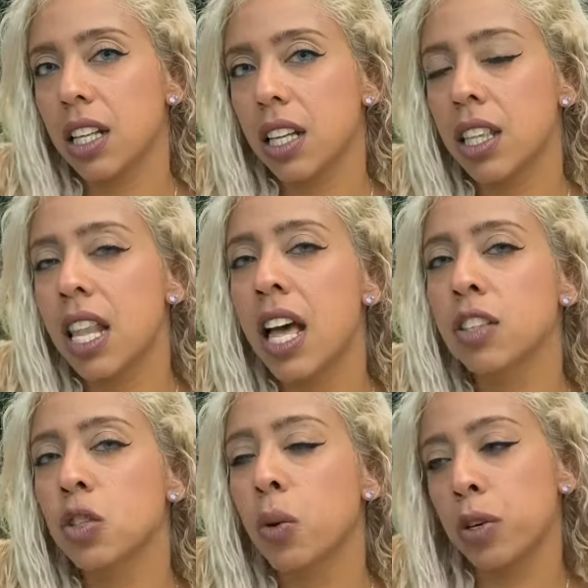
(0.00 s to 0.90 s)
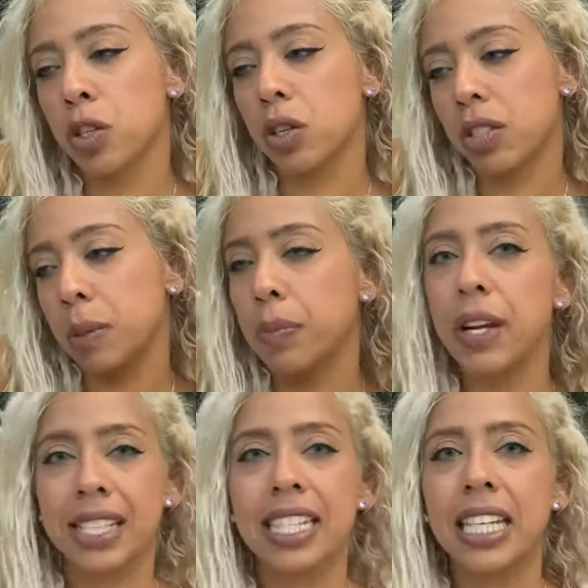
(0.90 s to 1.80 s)
not towards
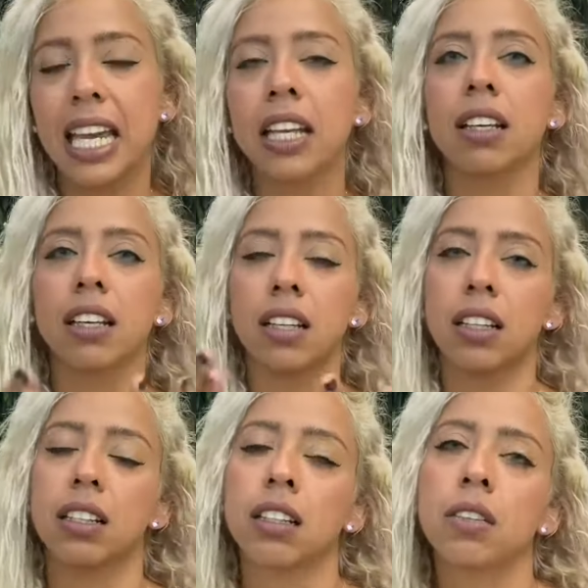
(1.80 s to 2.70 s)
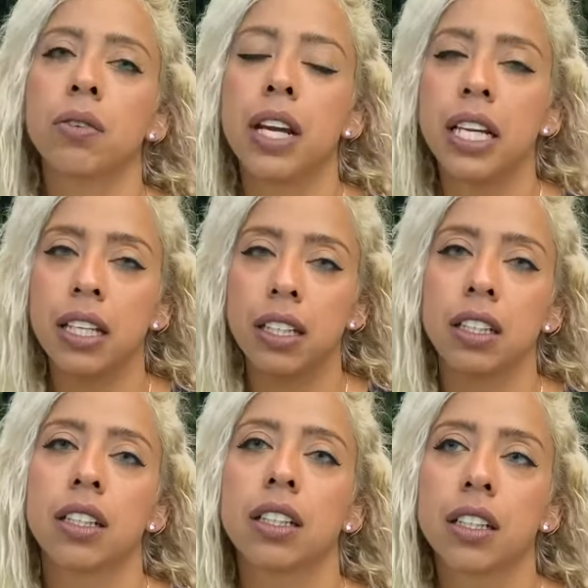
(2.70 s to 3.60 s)
suppressing it. Right.
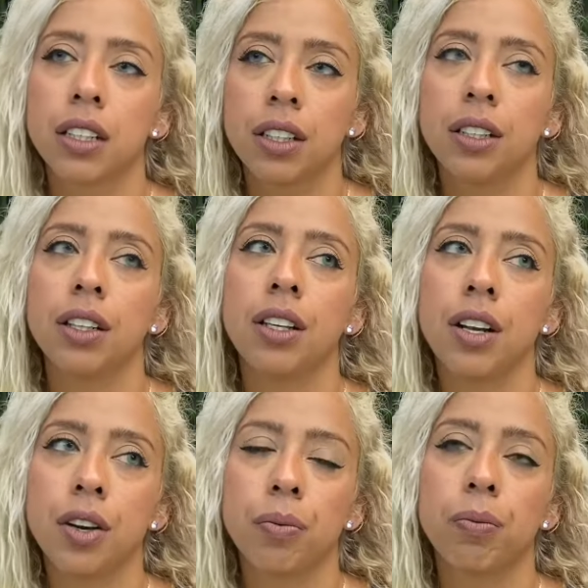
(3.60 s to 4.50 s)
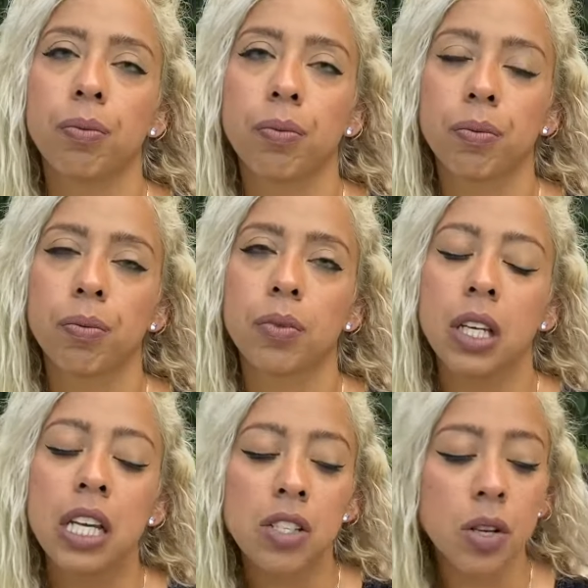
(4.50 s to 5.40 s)
You know.
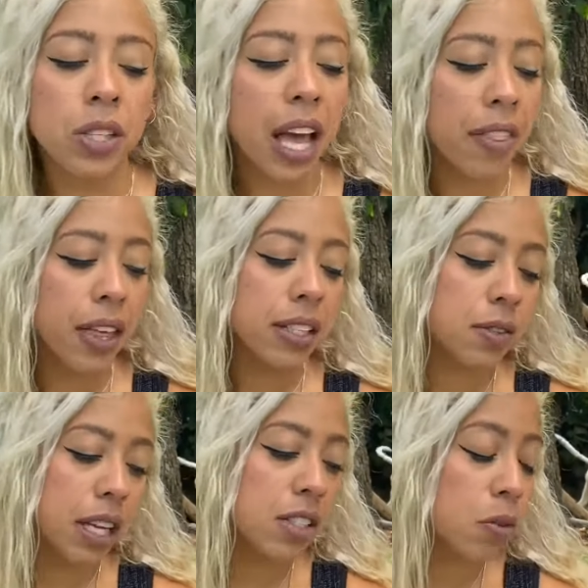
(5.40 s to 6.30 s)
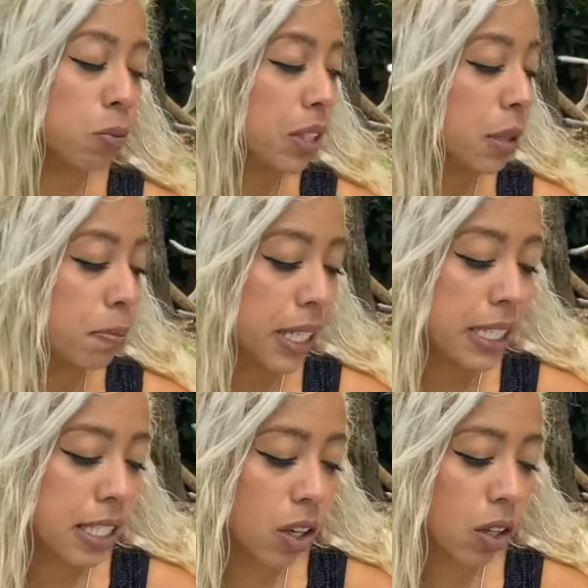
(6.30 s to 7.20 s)
So yeah, that's that's a really big
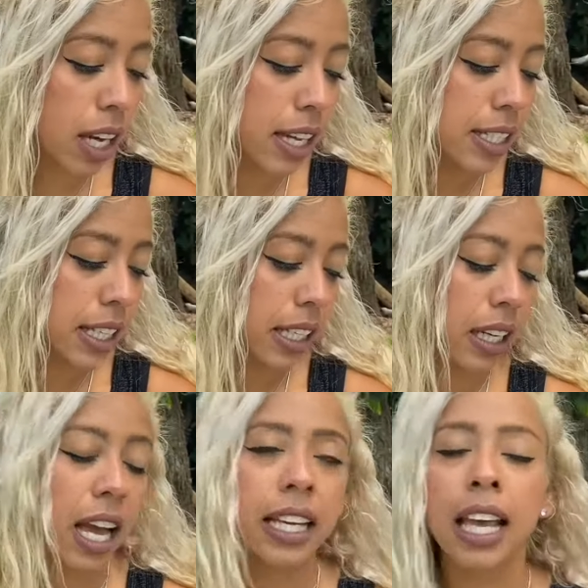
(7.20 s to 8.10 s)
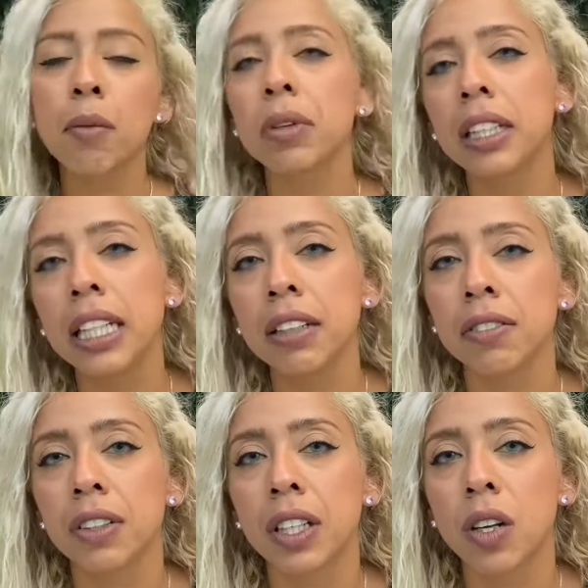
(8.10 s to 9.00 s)
deal, guys. Like I can't
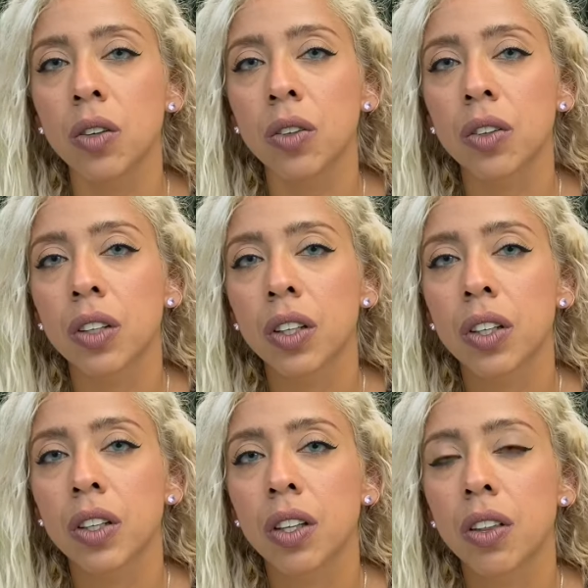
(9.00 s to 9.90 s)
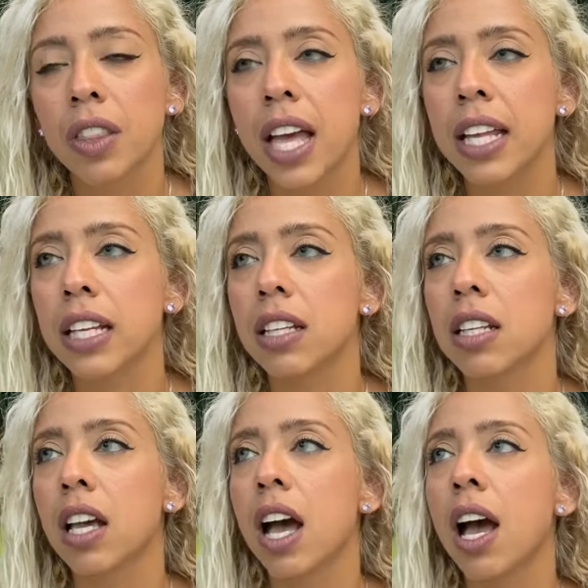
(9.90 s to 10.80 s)
believe, you know, that
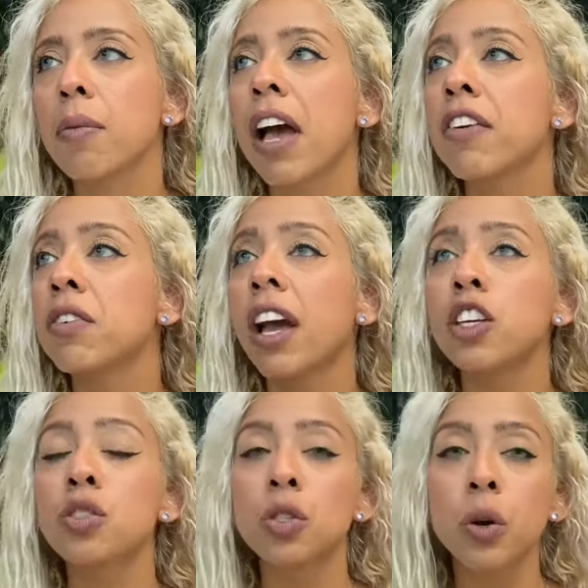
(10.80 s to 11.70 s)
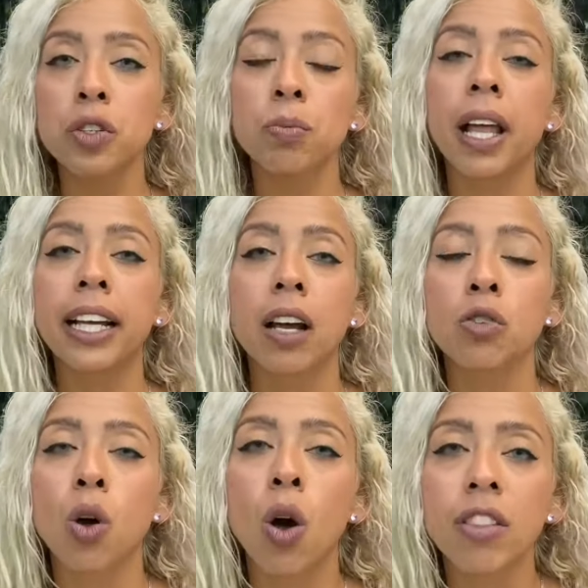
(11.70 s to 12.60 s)
I, I used to go into
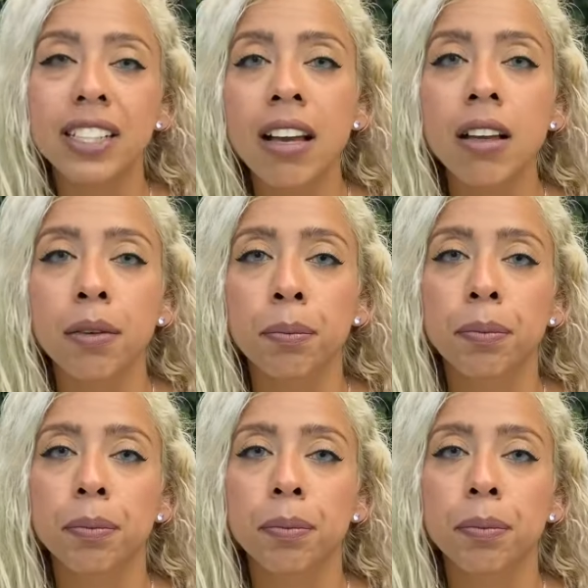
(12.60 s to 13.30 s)
blackouts all the time